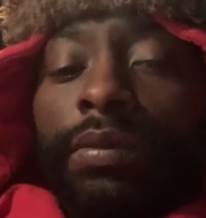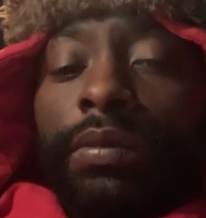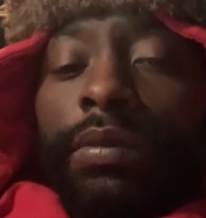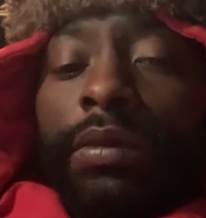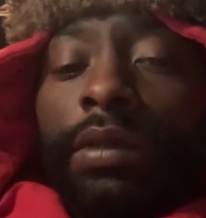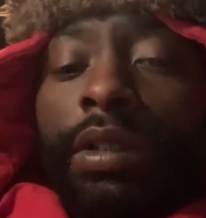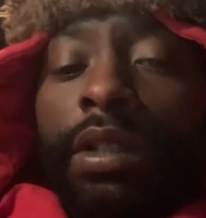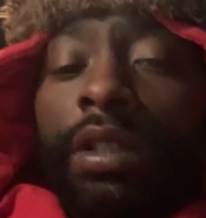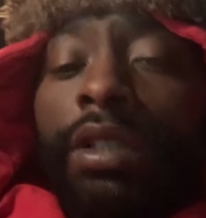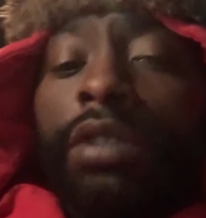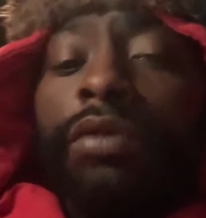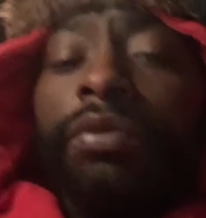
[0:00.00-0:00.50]

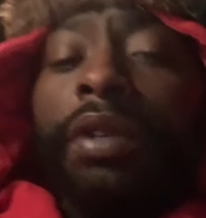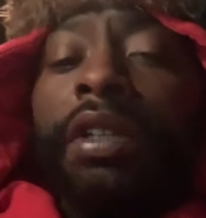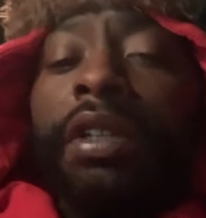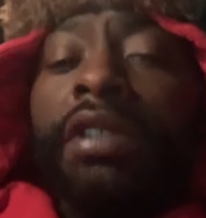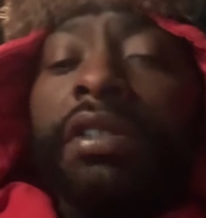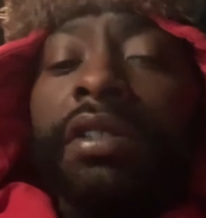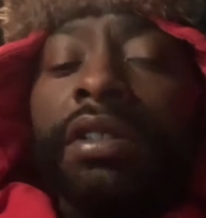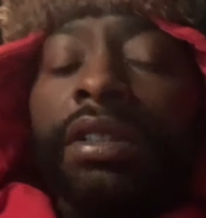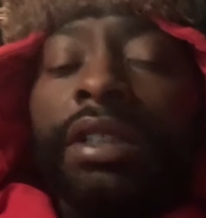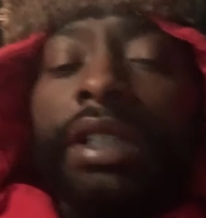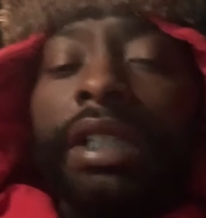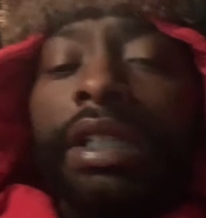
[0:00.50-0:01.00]
He's
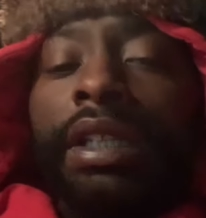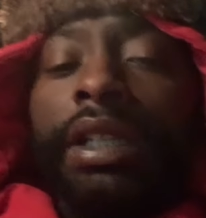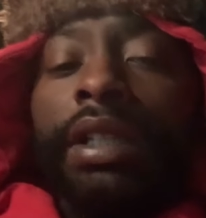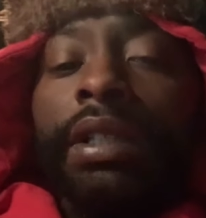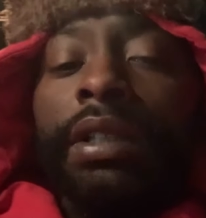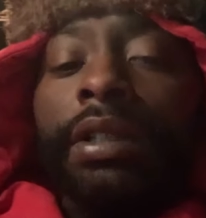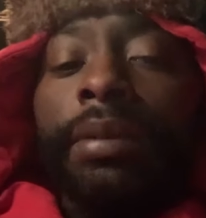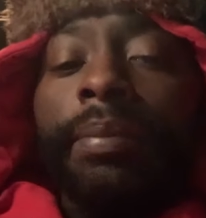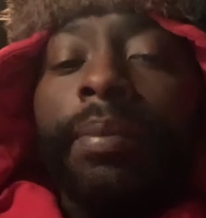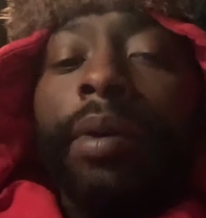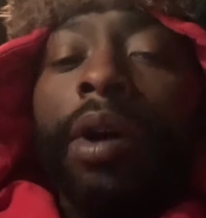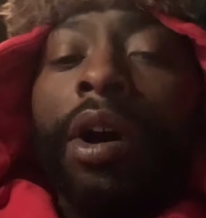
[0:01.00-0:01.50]
recently
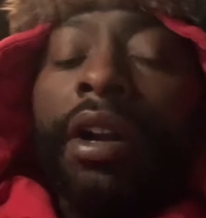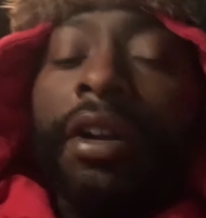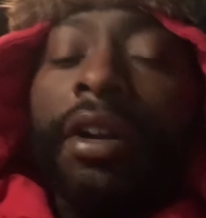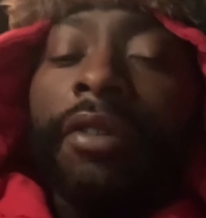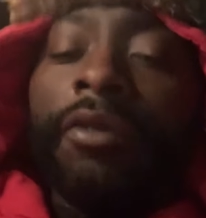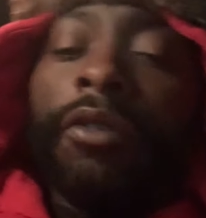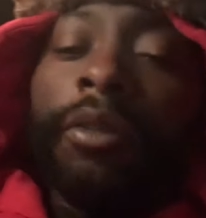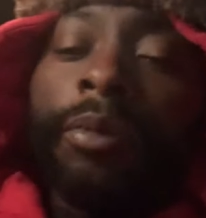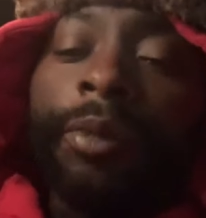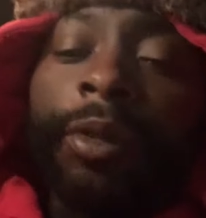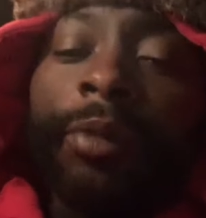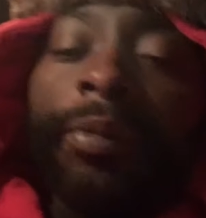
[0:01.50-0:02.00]
departed
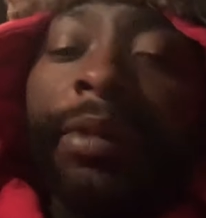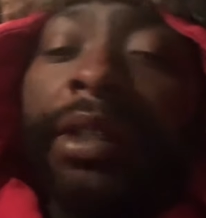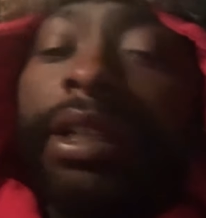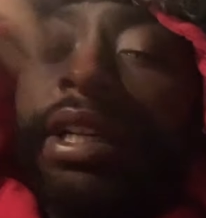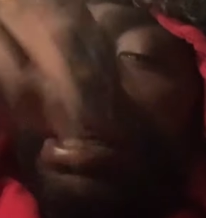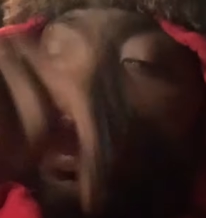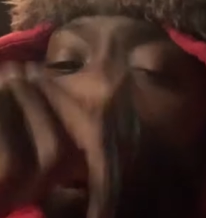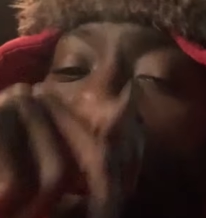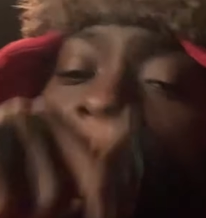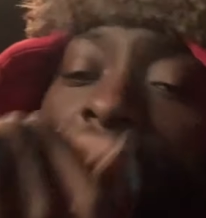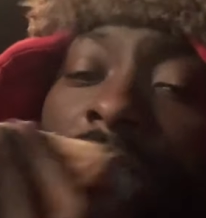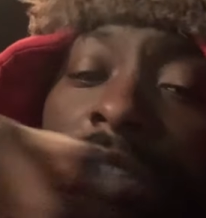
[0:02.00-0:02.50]
from them because